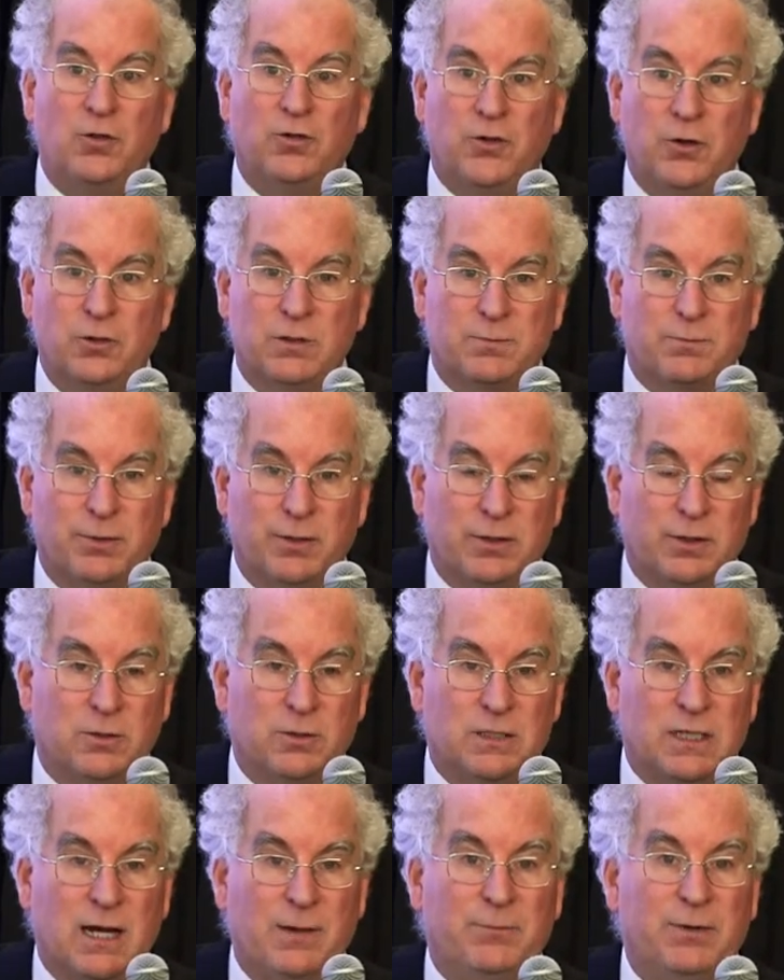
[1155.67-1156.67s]

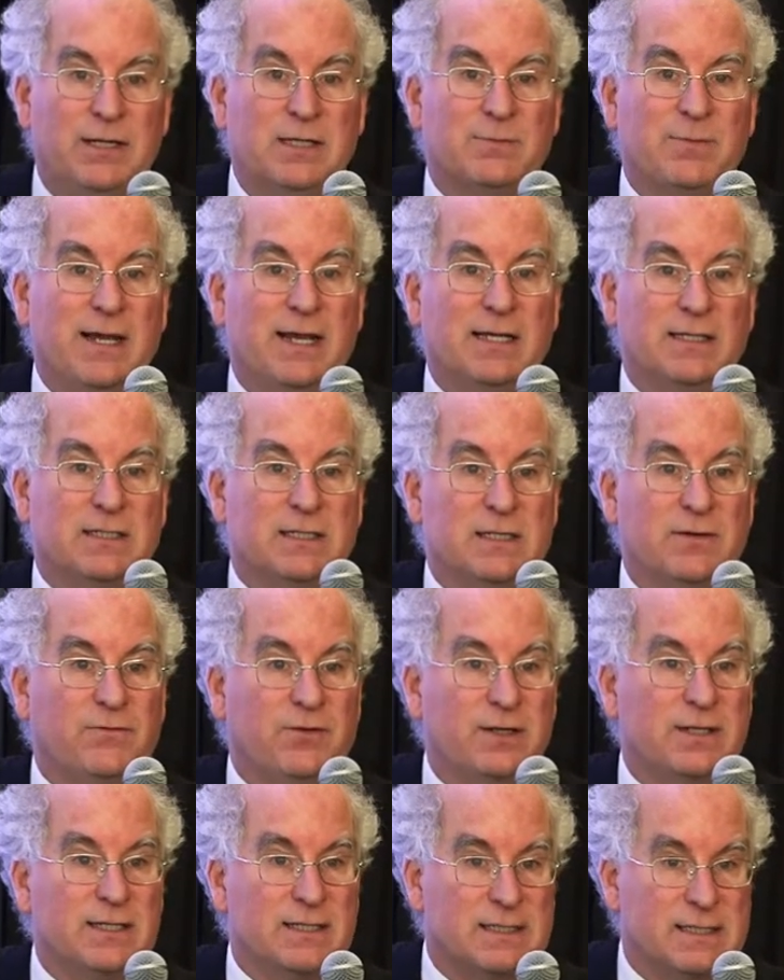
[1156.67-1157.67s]
Those companies make a
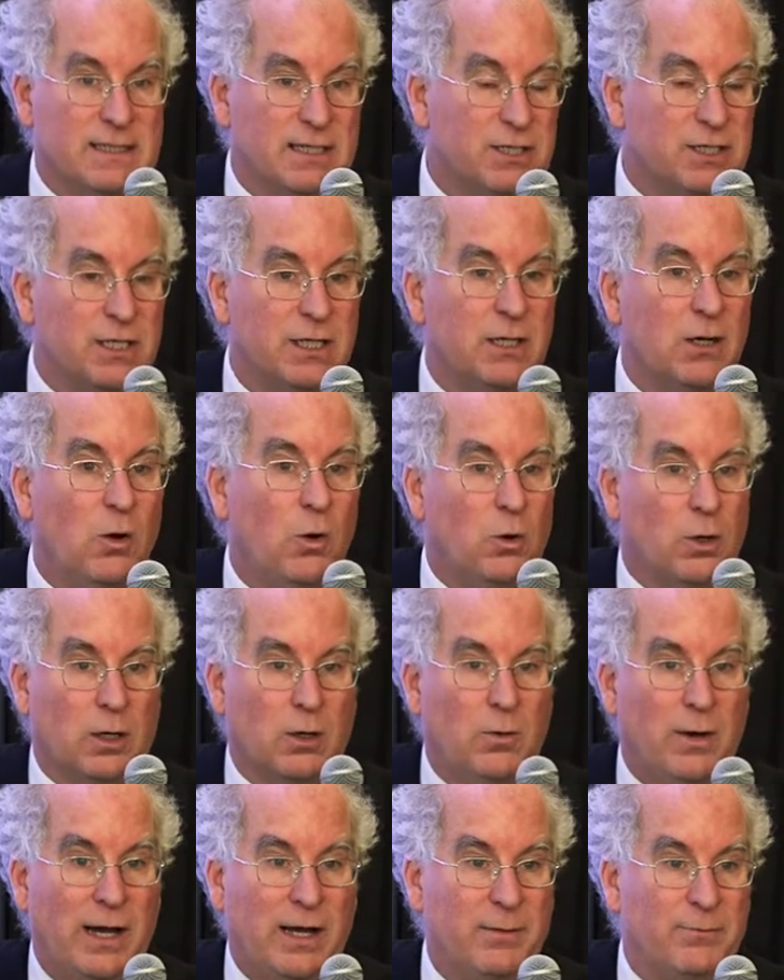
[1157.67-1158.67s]
different decision, or
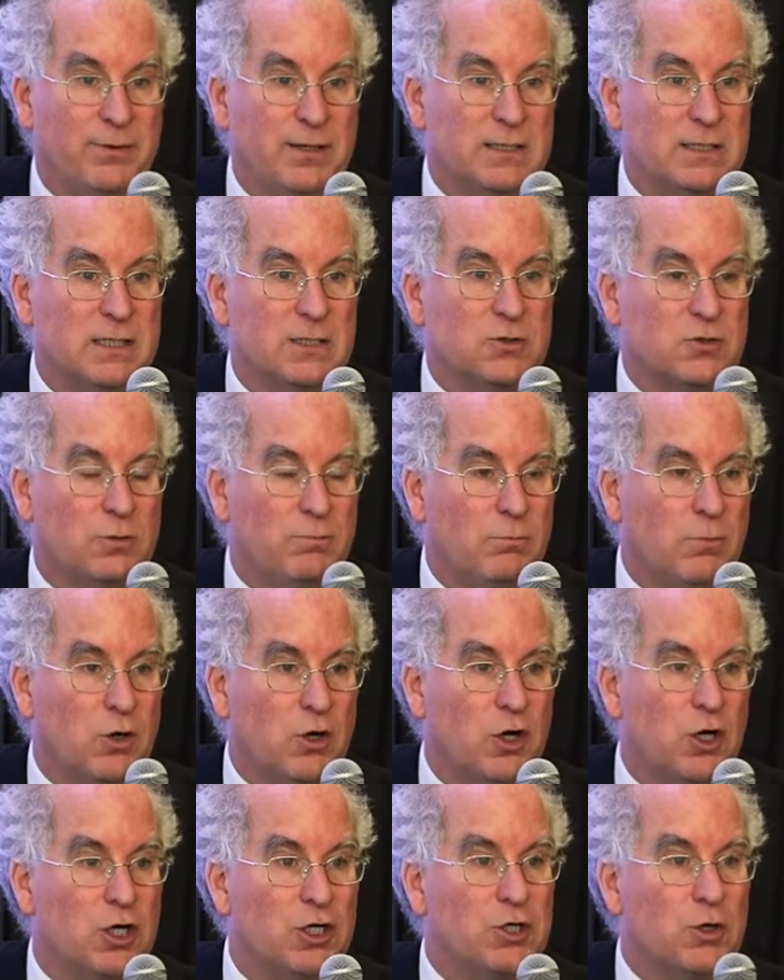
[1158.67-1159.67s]
go out of business, or
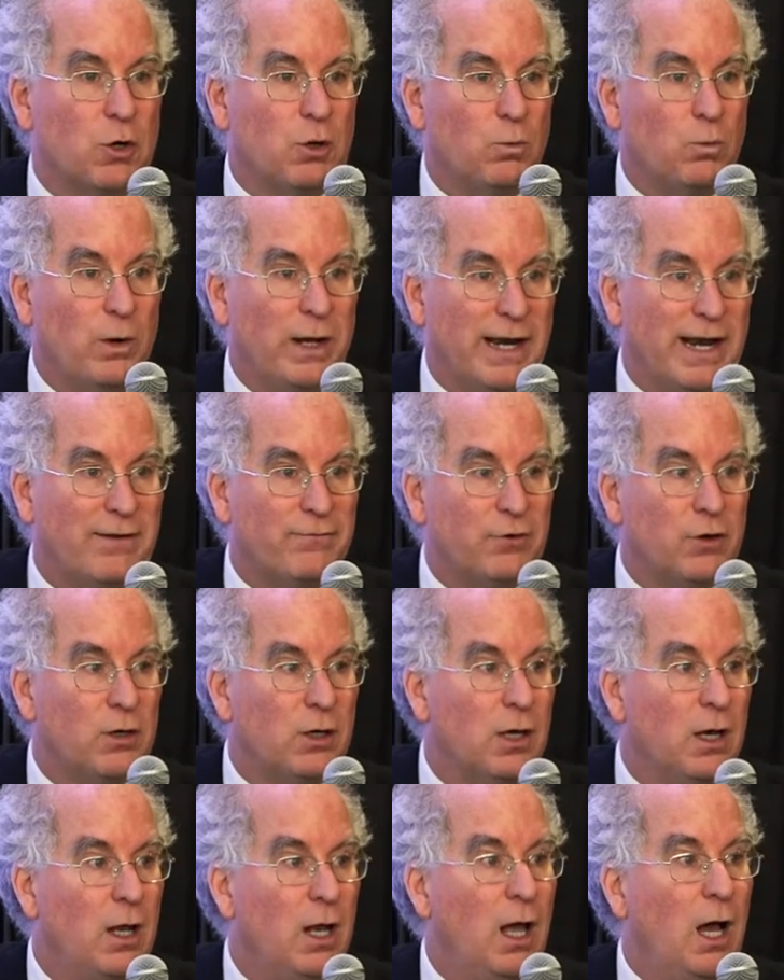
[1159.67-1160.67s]
merge, or whatever.